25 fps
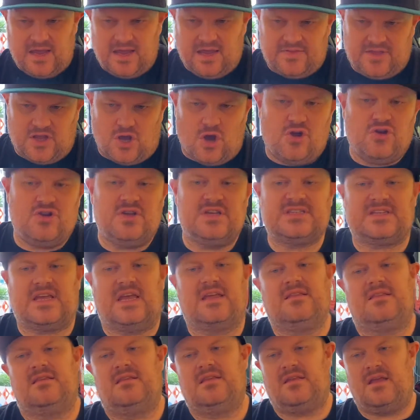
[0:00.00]
the owners
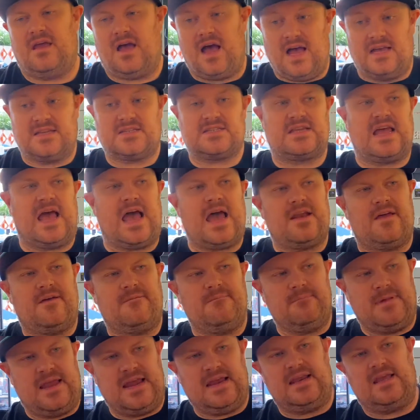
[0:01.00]
and us had
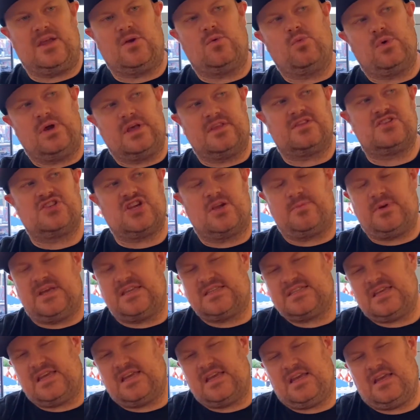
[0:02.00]
a meeting with
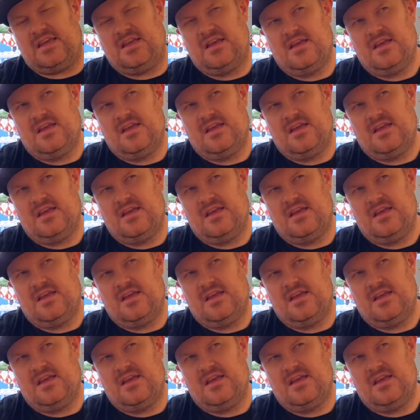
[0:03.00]
GPT